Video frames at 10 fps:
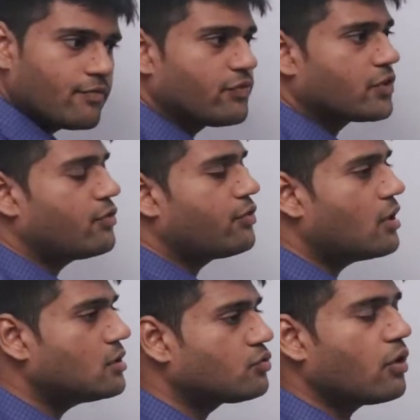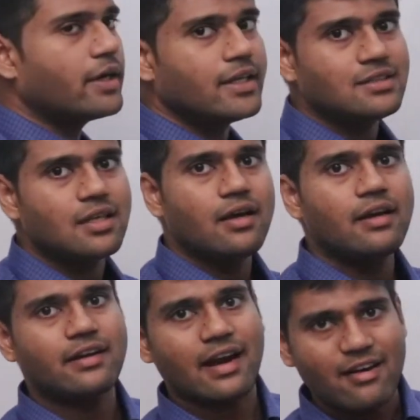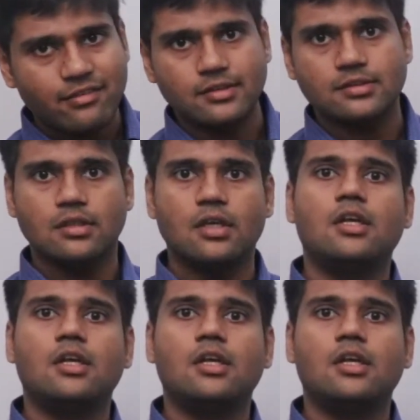So first word is traverse.